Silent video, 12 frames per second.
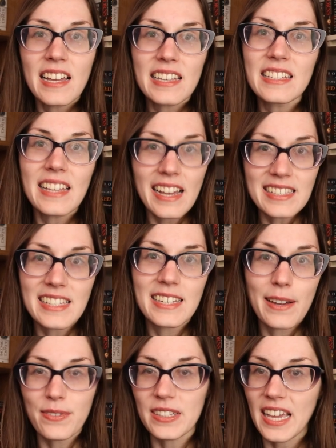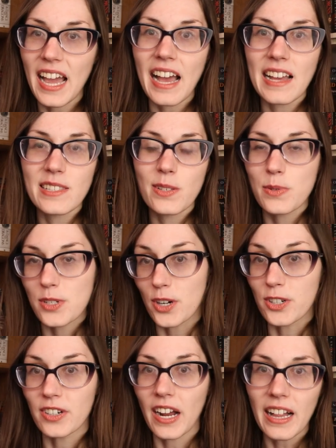yes, it definitely has those
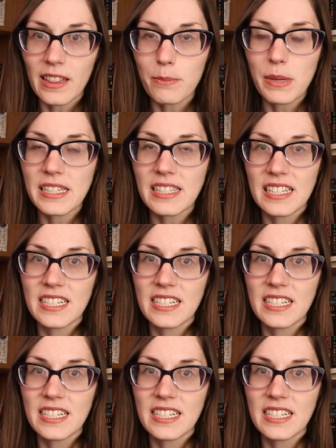darker elements.